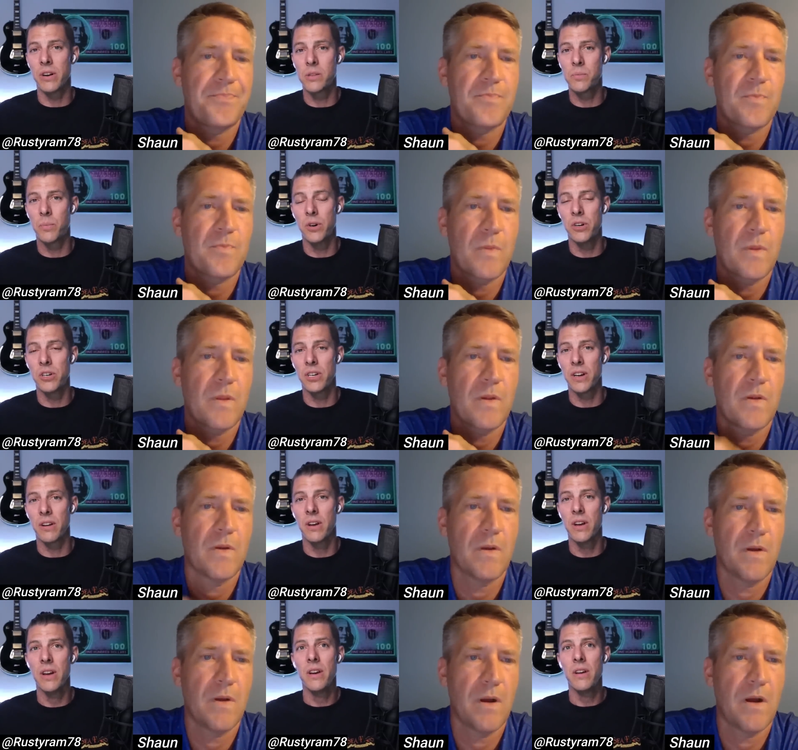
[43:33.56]
Speaker 1: it's pushing
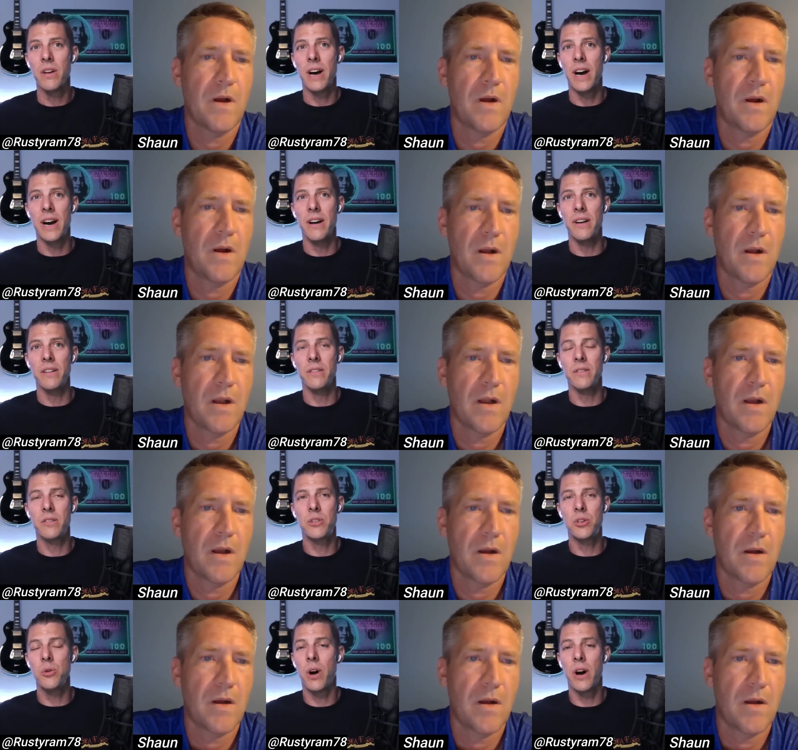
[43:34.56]
uh,
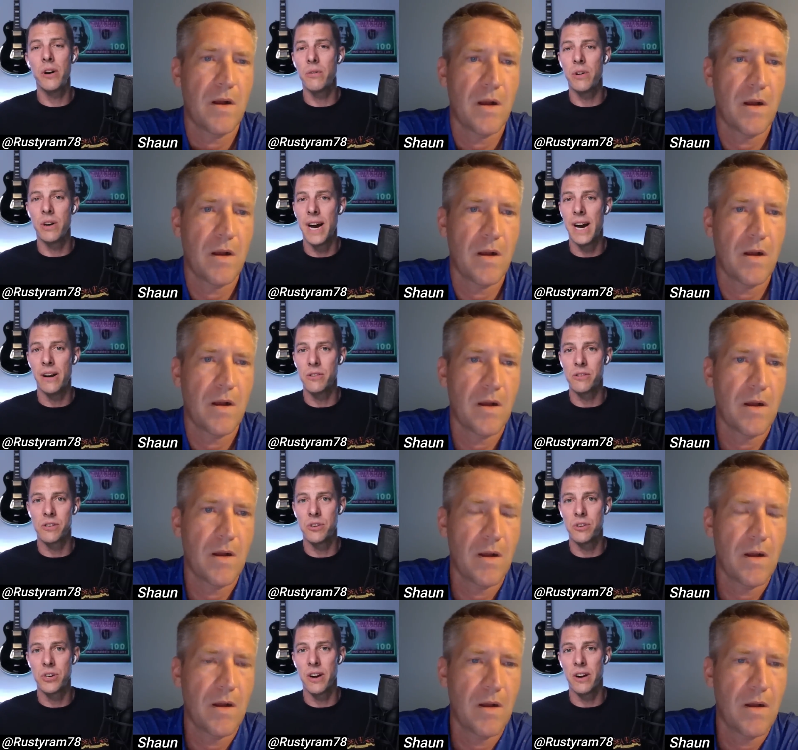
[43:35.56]
$200 a
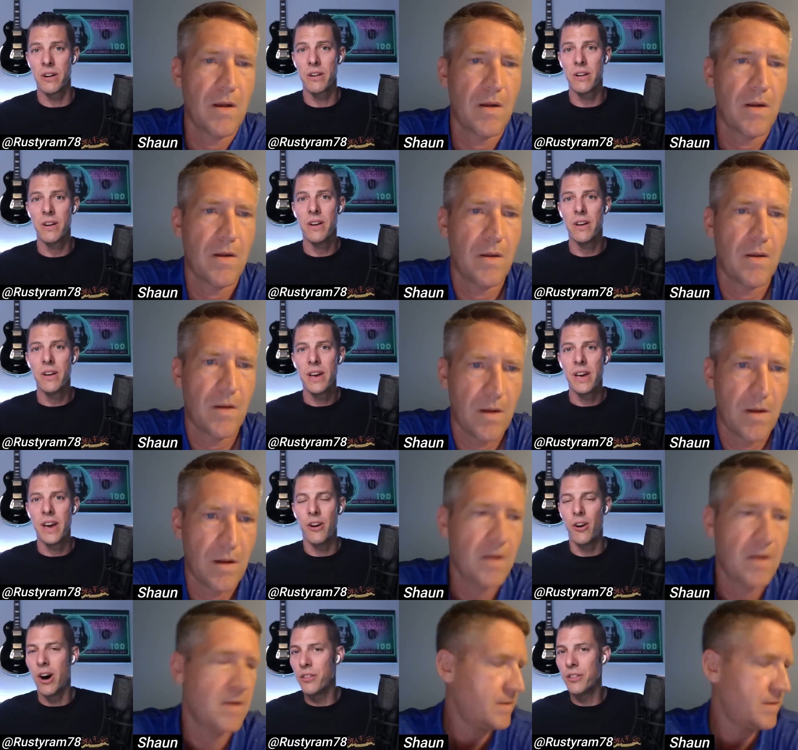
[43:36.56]
share
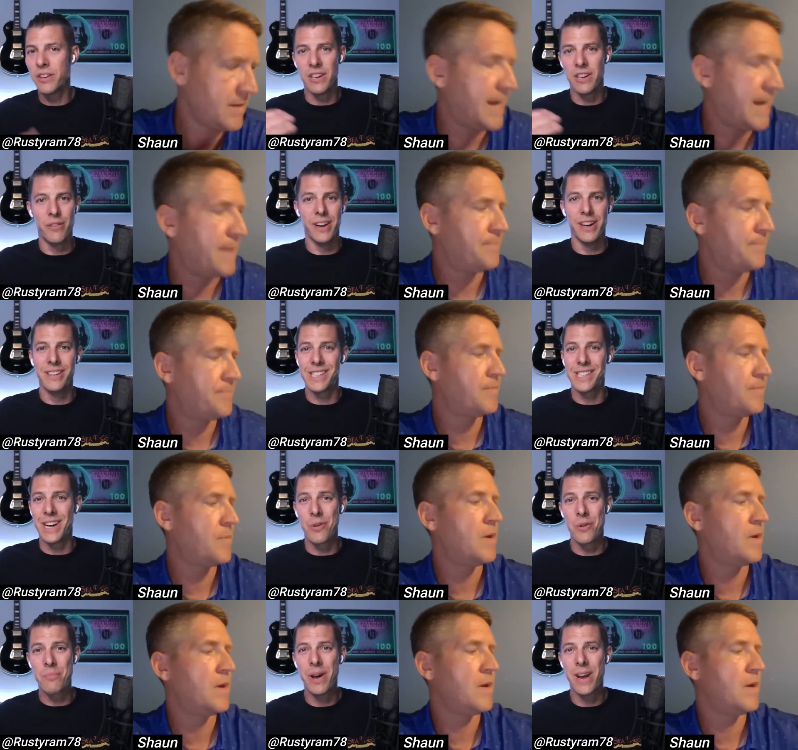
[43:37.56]
and all the dividends yeah. that
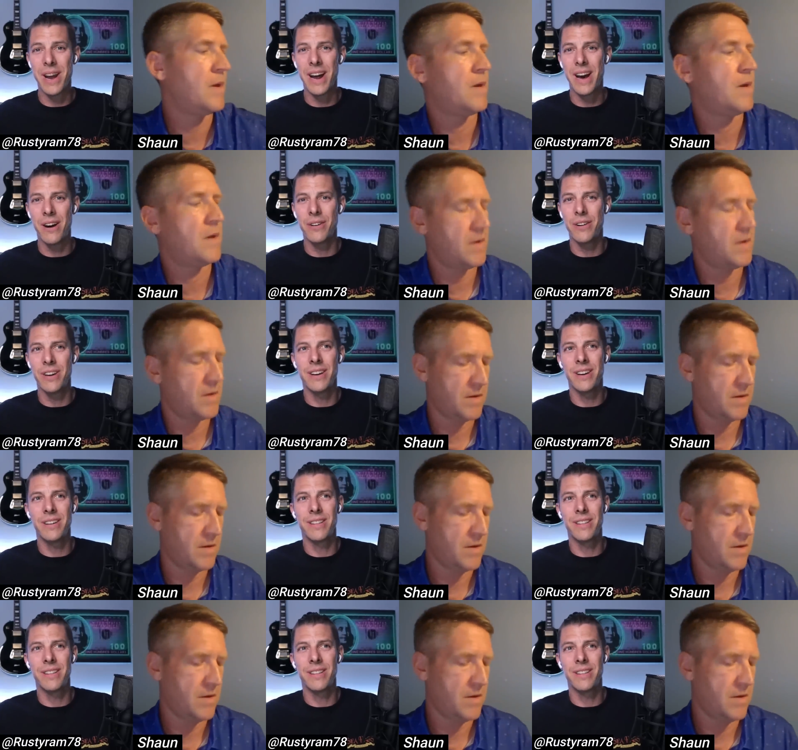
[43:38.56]
were paid out. And